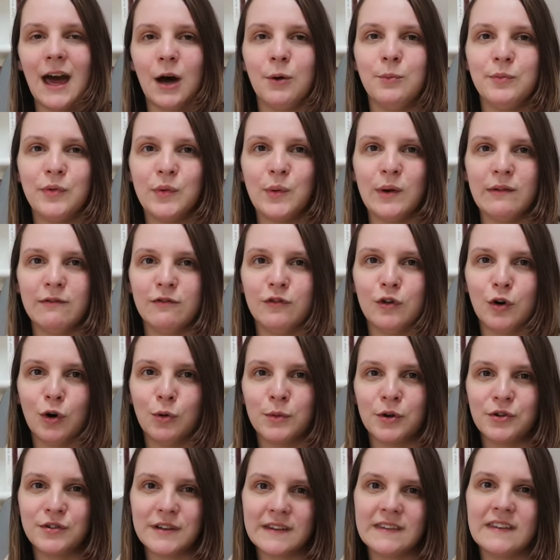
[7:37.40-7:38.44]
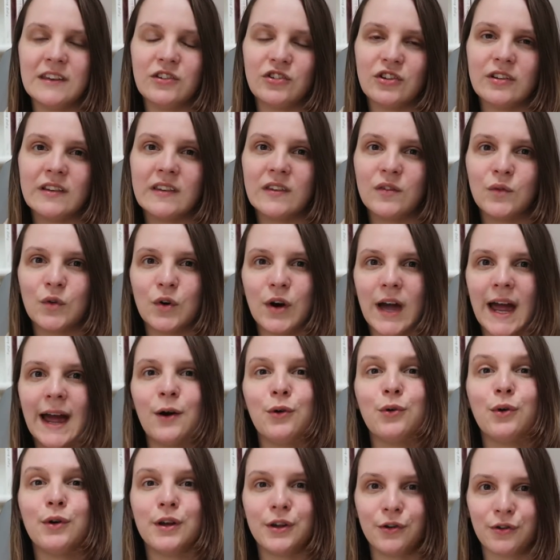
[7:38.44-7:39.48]
help to inform your decisions for
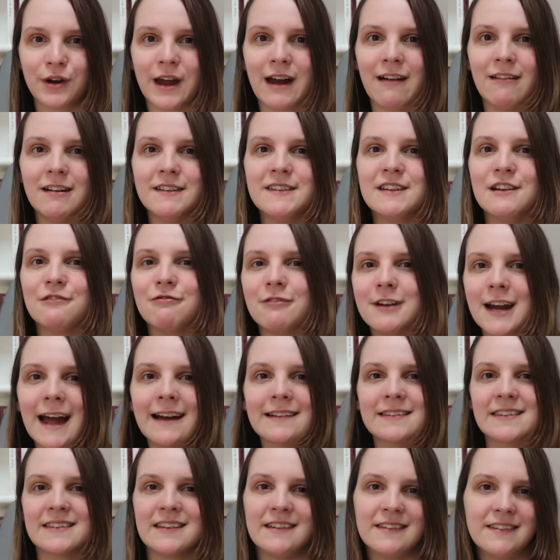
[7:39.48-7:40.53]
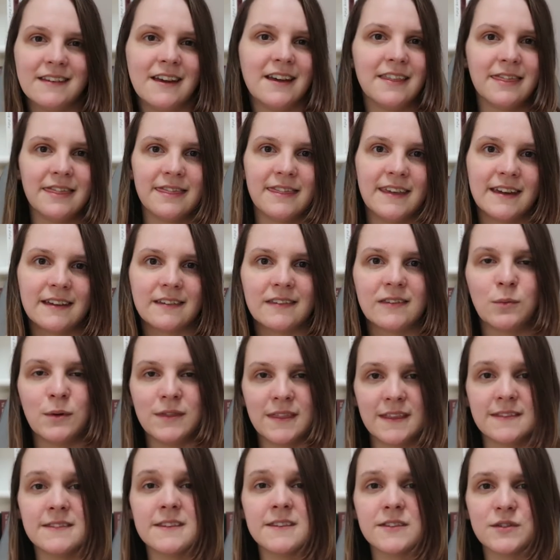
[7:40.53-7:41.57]
how your character reacts to certain things
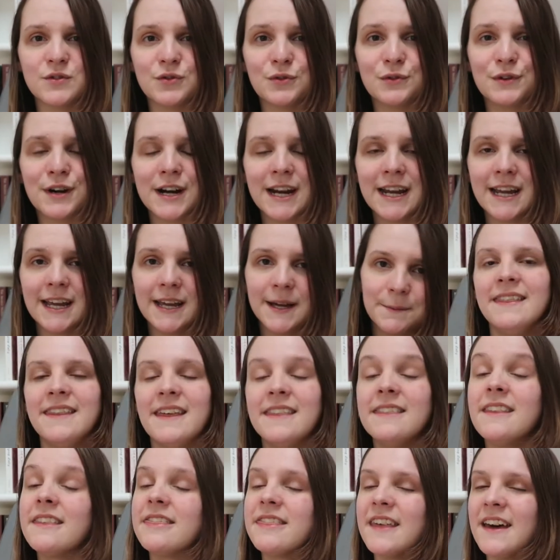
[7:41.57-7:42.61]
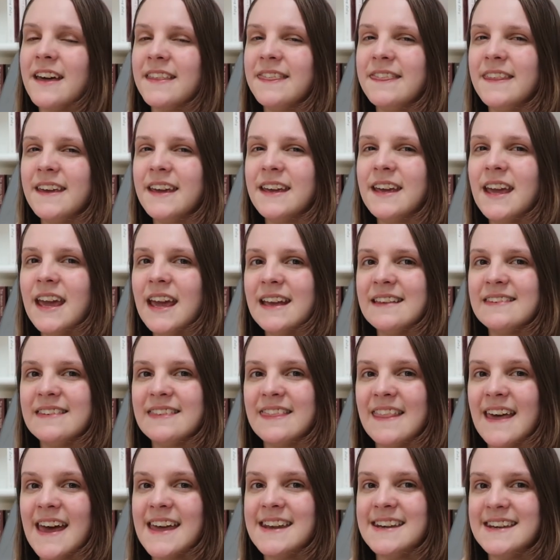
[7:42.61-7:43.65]
within the story. And then the third thing
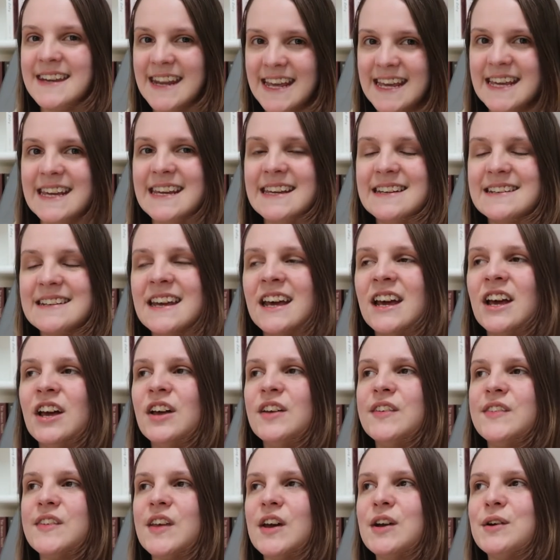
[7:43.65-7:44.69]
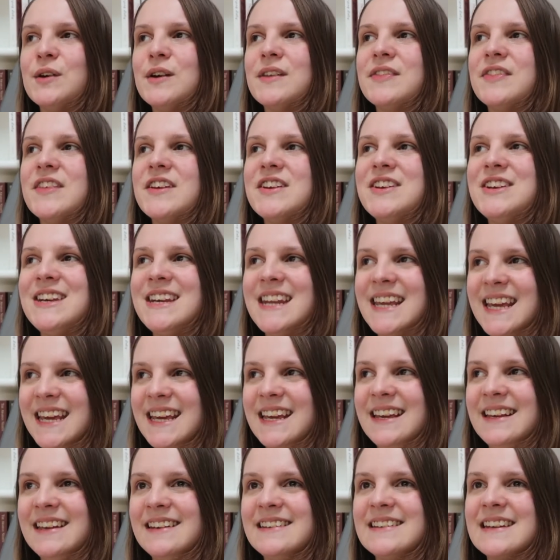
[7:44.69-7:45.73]
is their need. So the
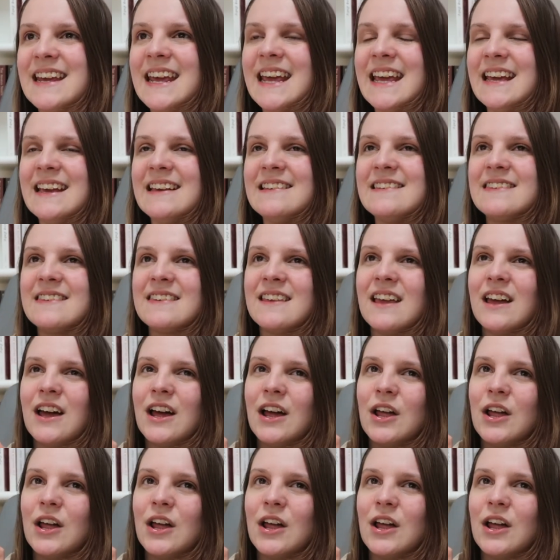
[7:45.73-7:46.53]
need is